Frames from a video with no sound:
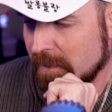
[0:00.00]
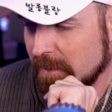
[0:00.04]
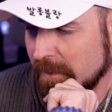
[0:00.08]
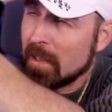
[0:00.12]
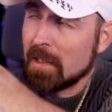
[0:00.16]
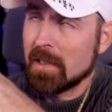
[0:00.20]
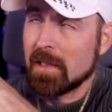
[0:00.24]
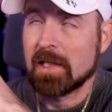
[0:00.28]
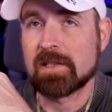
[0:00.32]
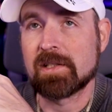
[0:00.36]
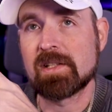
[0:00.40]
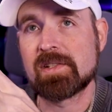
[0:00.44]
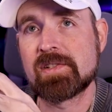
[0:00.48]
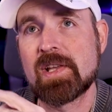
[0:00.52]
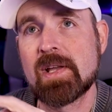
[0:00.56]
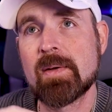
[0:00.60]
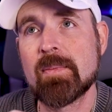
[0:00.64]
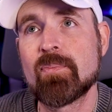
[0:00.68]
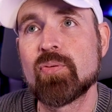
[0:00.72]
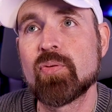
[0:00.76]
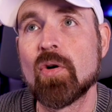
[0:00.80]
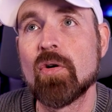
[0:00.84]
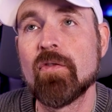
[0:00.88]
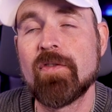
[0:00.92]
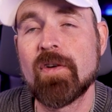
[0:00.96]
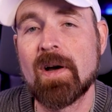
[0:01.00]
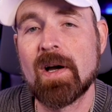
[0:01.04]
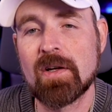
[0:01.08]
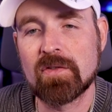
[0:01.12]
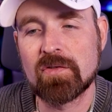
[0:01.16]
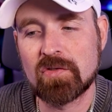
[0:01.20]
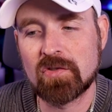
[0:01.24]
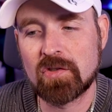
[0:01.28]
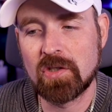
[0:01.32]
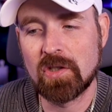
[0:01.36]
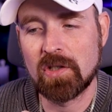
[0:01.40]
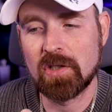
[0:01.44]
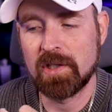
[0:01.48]
Like the scent profile is
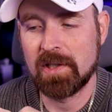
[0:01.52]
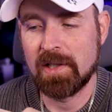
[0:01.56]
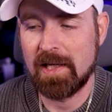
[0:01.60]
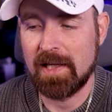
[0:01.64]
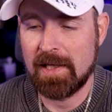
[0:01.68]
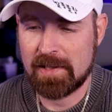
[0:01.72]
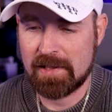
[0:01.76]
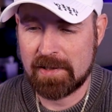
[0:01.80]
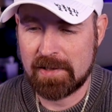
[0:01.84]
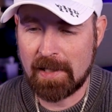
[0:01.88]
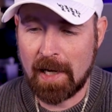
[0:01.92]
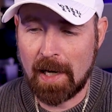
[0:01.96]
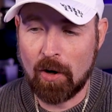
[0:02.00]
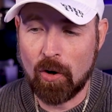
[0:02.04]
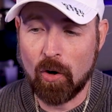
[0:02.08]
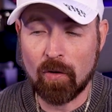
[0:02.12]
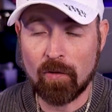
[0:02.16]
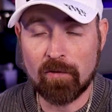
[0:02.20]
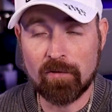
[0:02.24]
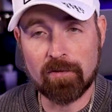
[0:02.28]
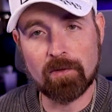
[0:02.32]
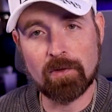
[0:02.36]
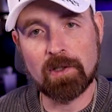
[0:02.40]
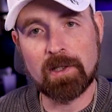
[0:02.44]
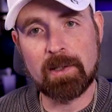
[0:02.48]
good. It's not overly